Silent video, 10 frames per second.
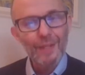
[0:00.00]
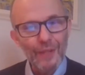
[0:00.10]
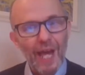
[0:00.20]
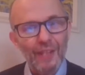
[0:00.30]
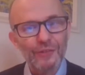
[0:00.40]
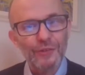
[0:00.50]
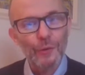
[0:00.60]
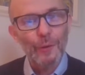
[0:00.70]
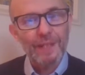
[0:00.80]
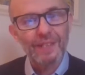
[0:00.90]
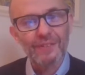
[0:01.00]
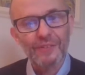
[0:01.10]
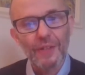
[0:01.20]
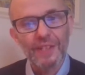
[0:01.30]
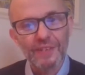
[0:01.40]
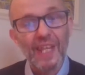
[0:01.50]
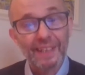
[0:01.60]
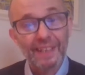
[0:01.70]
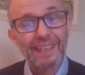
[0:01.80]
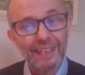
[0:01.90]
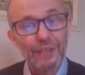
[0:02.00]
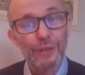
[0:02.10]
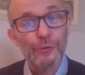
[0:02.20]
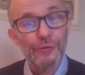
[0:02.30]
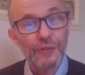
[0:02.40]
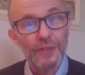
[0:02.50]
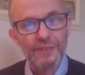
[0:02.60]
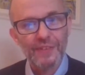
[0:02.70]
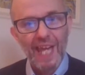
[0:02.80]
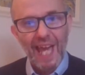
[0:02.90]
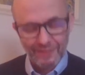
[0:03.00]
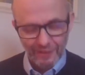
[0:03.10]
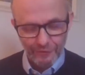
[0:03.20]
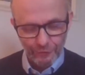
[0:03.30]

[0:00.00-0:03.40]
that has European studies and EU studies at its